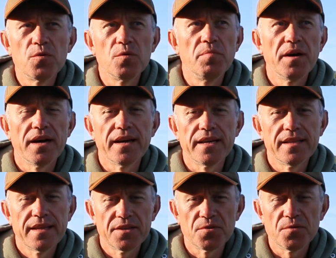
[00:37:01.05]
bay.
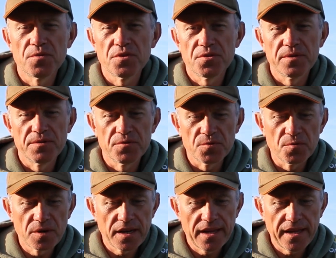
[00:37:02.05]
That's all I saw. It was all
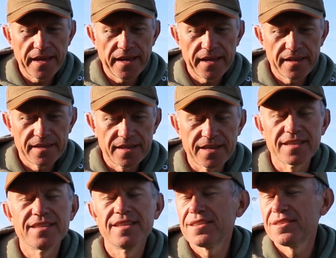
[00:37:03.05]
clear.
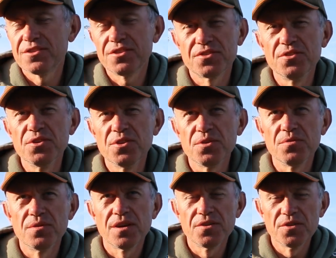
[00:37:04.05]
You just knew.
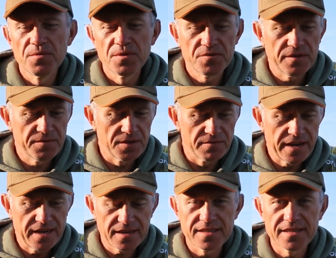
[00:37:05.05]
I knew when I was drifting around.
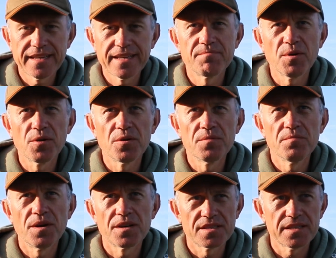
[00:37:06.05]
I could see the bottom.
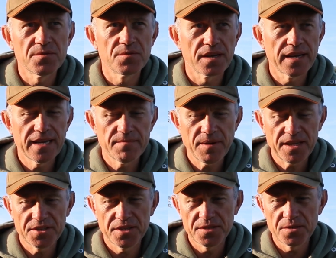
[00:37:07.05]
I could see all the clear
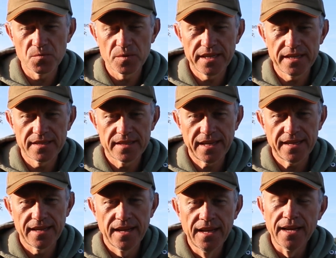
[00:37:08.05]
patches, the weed and that,
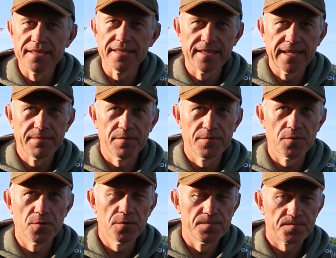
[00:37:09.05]
as the day
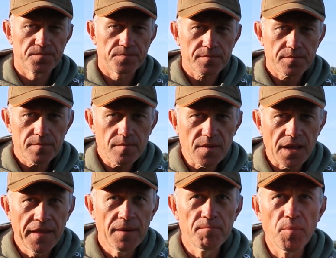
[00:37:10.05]
before.
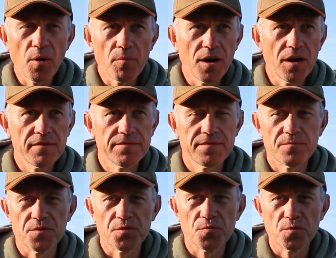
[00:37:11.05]
That bottom half
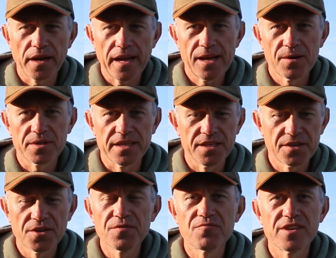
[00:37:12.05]
was all cloudy and you
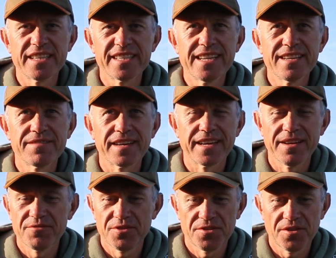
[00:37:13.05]
couldn't really see anything. It
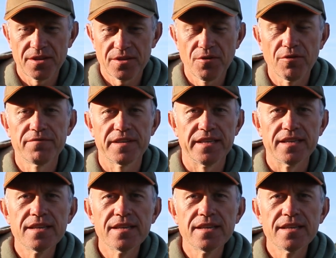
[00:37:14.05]
was just like coffee,